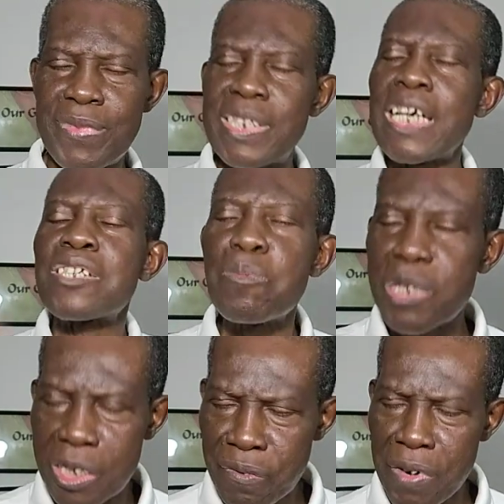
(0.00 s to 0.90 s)
say
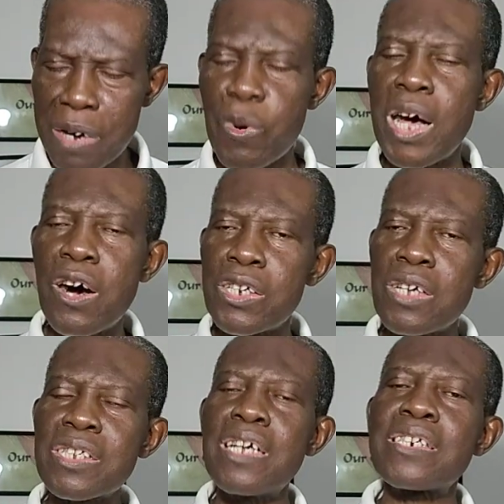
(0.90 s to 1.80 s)
something different. We are
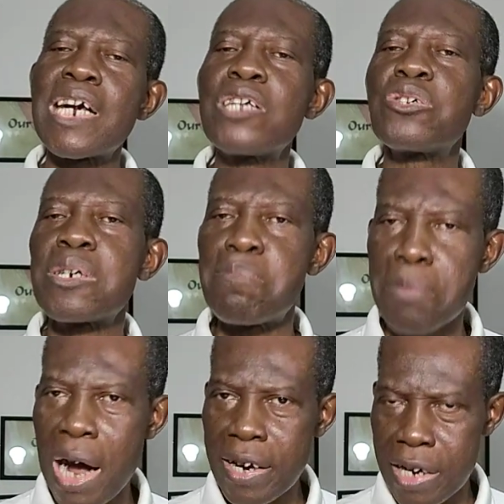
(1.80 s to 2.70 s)
just trying to
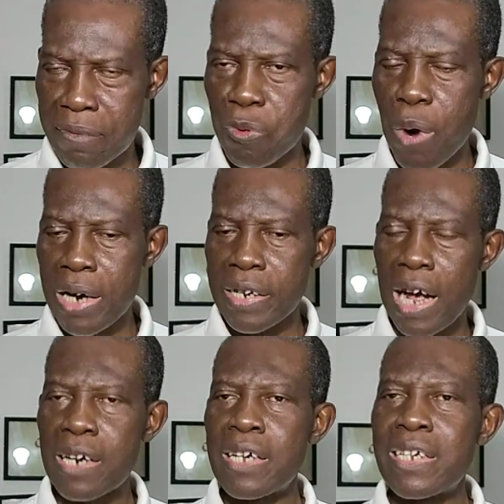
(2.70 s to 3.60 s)
remind everyone
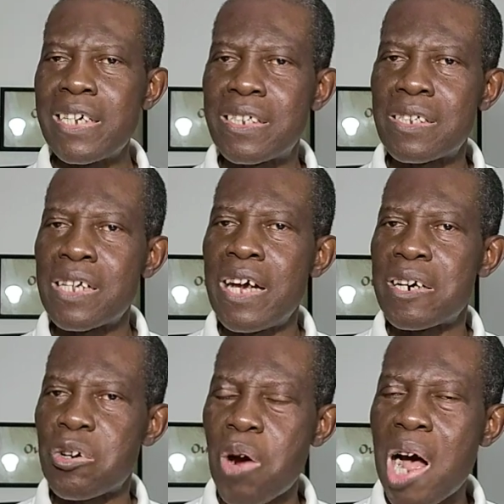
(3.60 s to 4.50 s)
that it is a
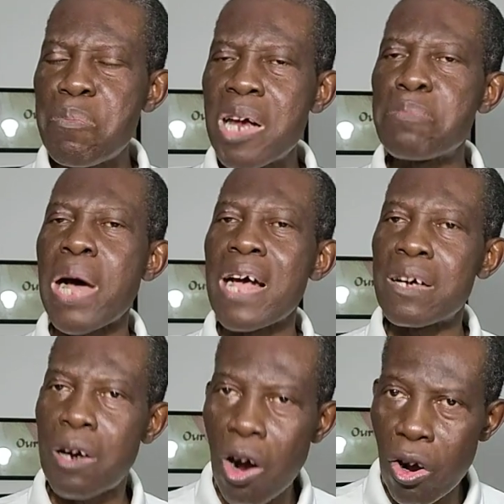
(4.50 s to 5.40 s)
requirement by
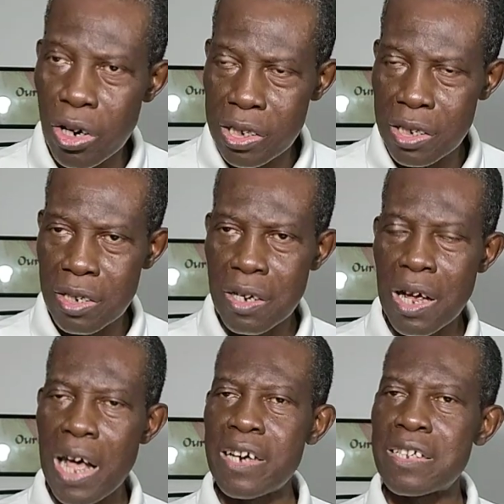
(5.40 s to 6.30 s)
God
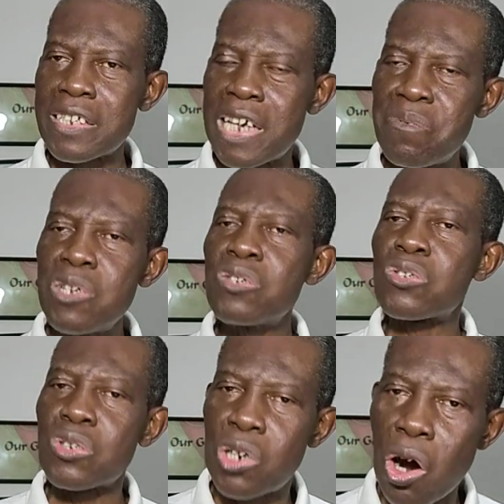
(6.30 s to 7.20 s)
and it is given
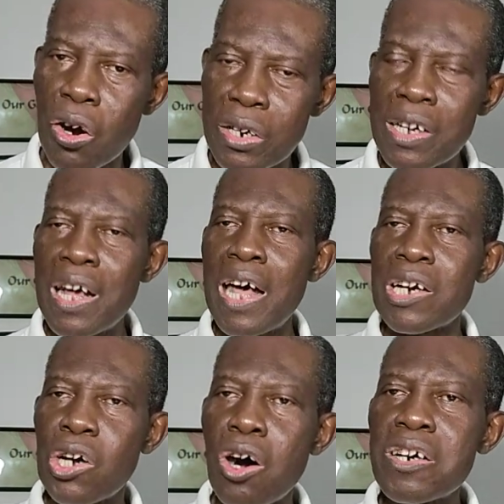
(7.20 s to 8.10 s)
to God.
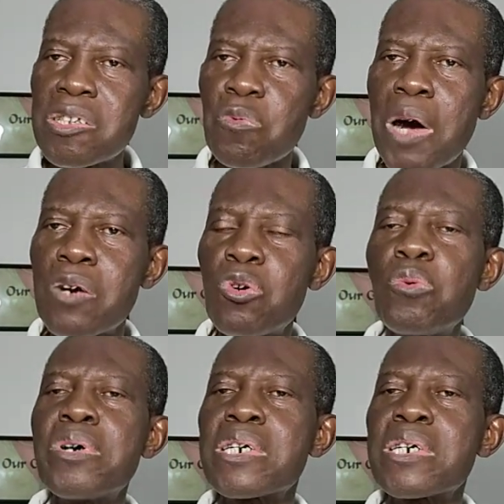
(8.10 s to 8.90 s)
And God is one who will